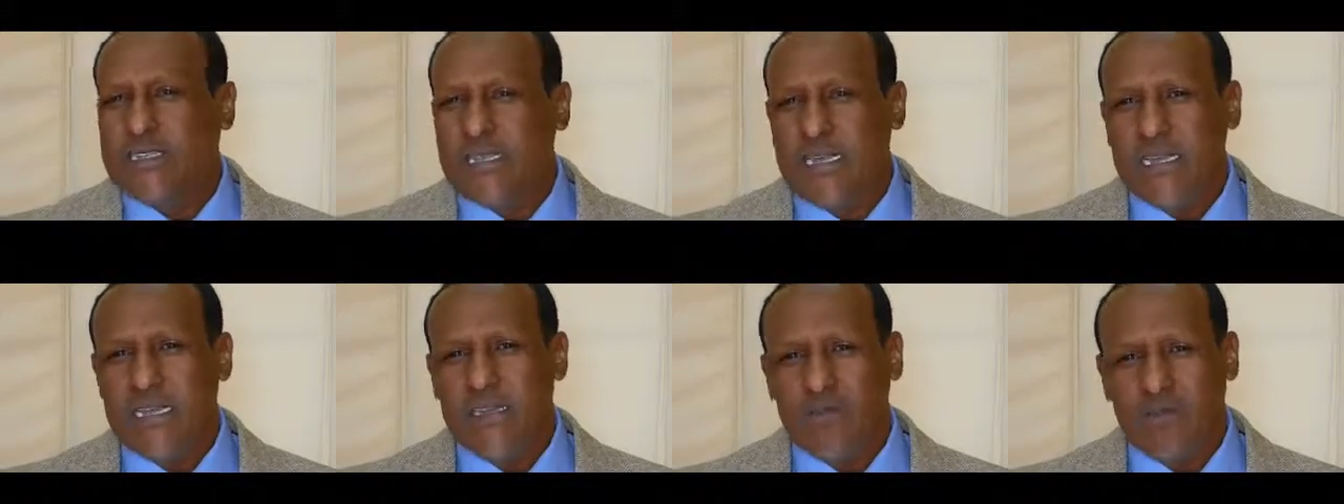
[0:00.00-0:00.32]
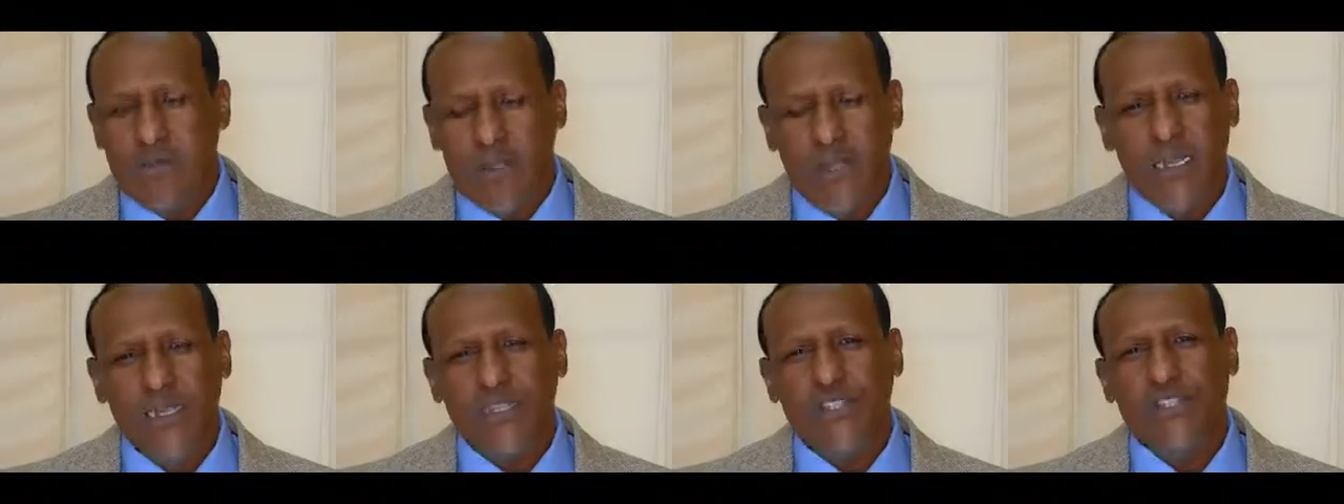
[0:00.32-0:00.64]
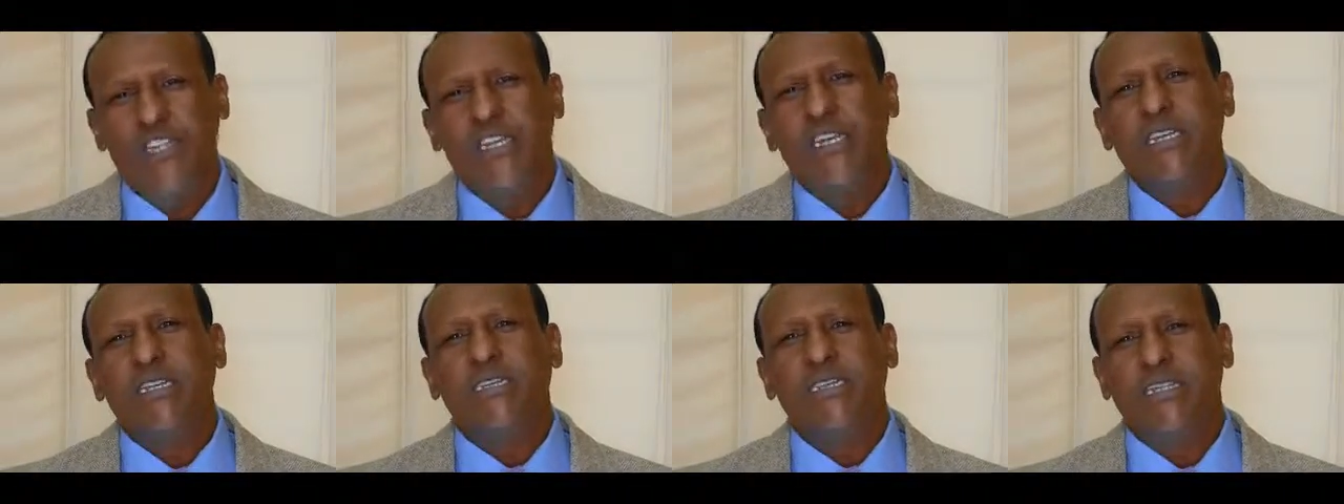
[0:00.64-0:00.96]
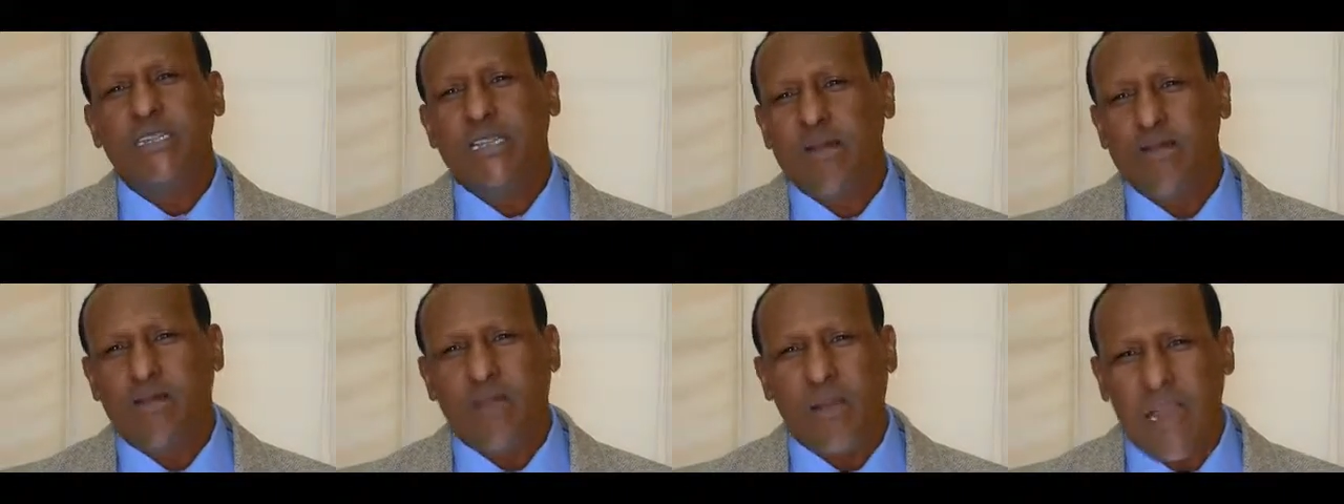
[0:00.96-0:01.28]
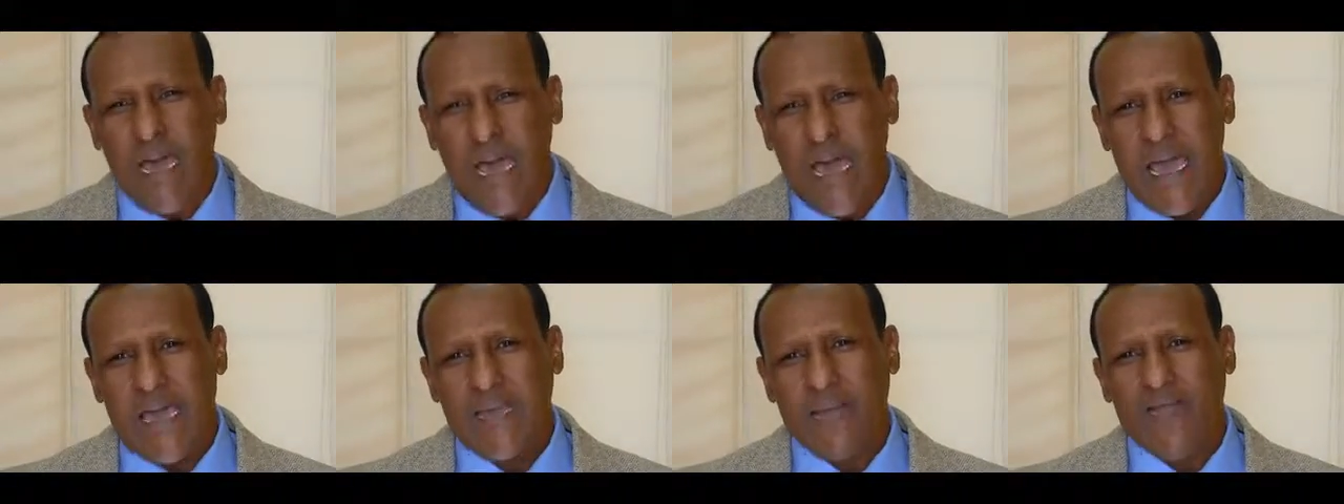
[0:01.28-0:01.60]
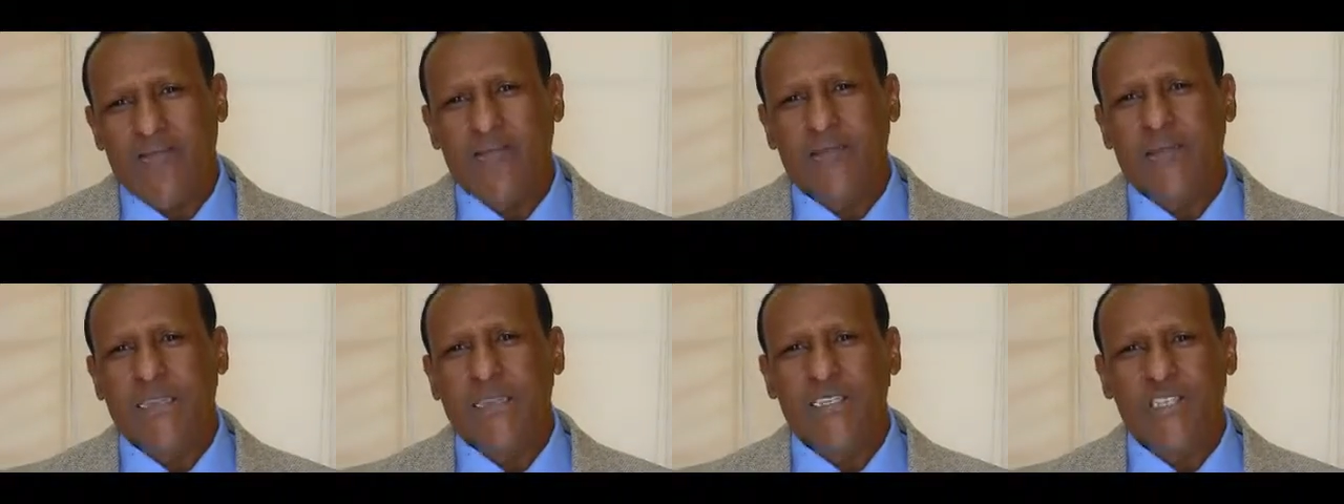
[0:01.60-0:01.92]
They really change their life,
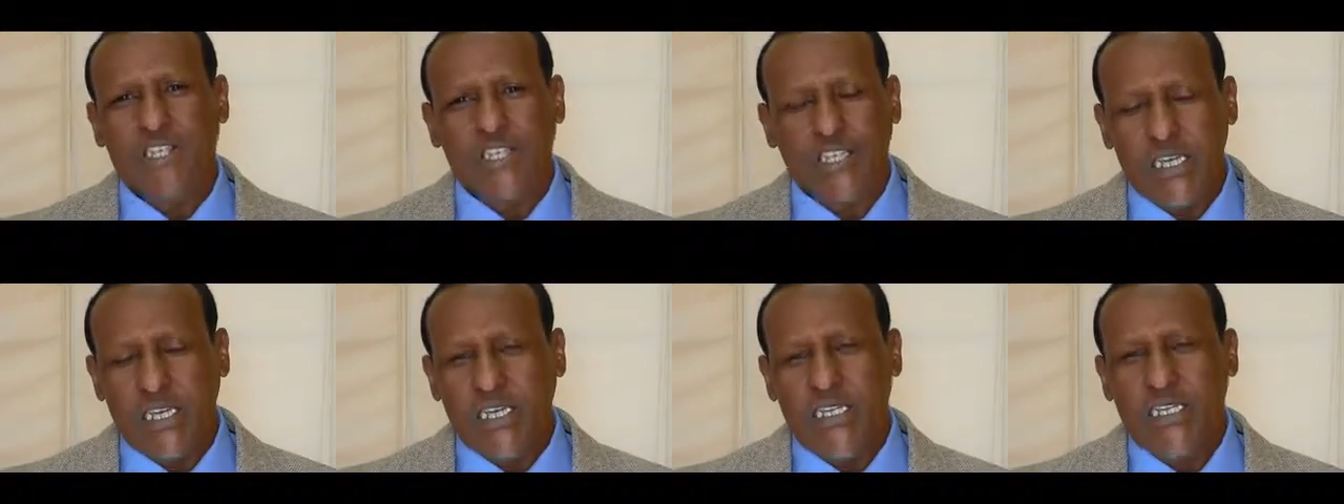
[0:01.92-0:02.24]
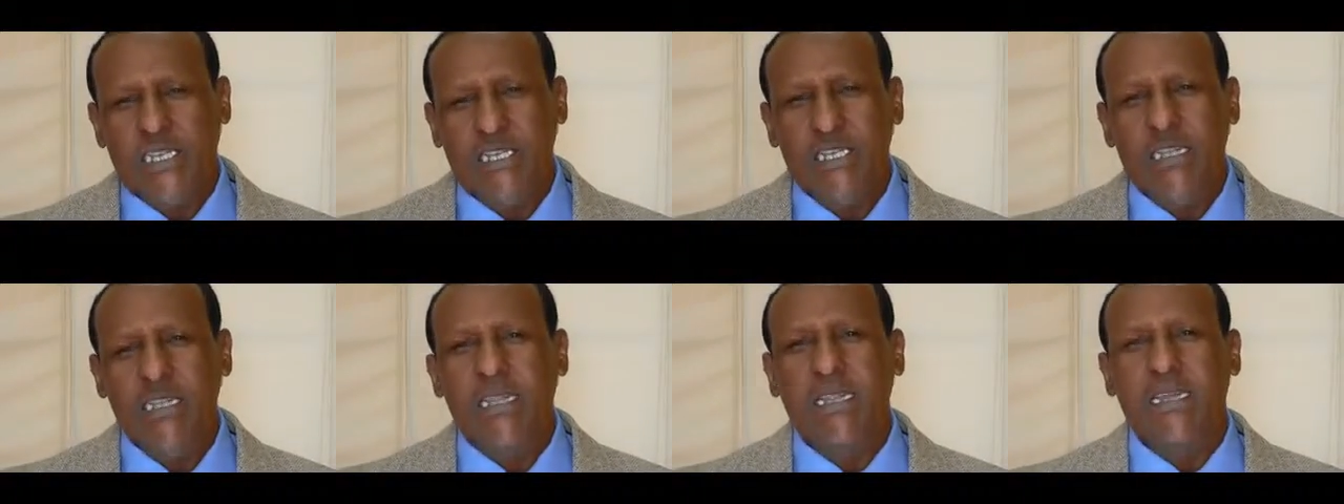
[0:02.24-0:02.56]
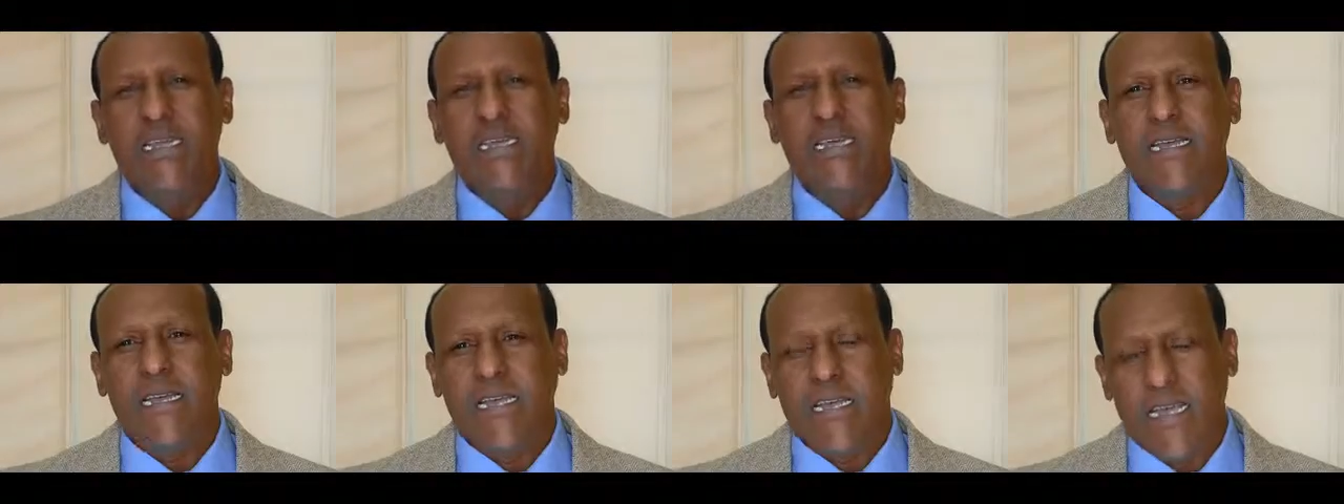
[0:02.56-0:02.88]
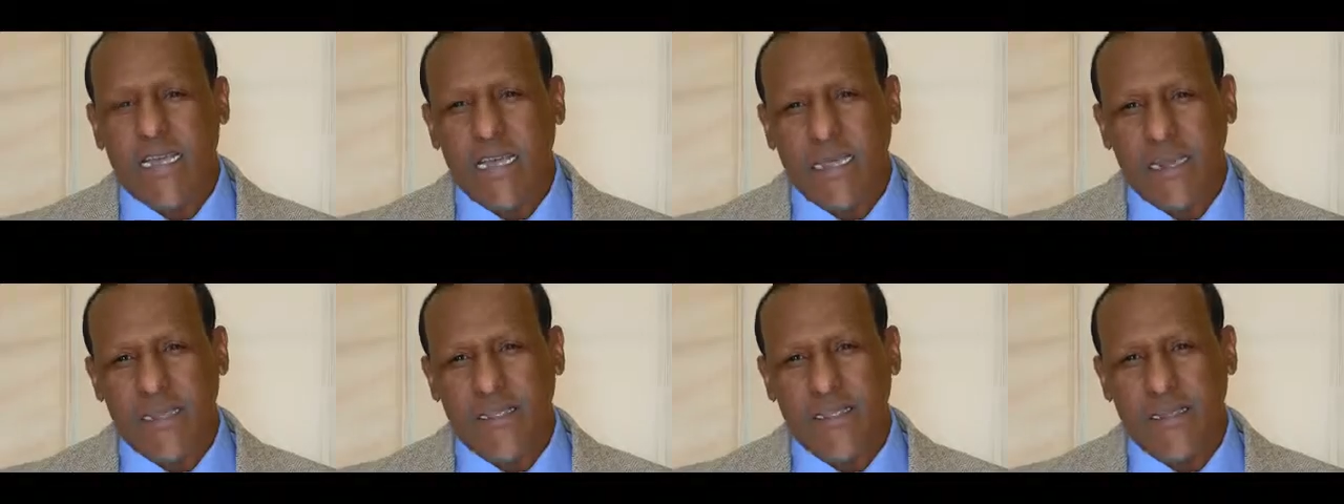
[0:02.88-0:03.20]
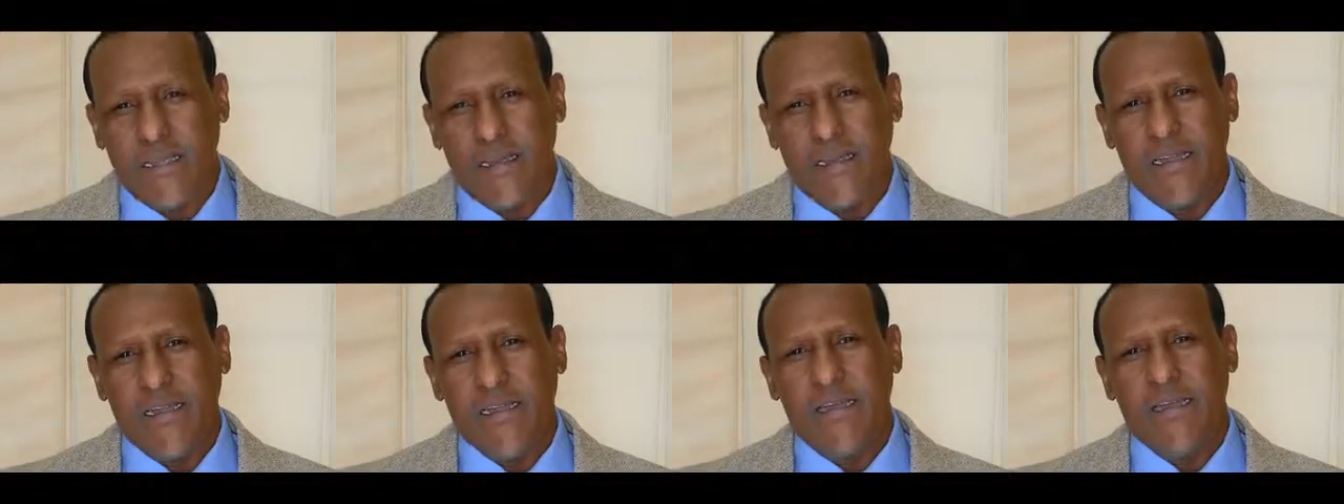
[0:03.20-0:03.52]
they change their career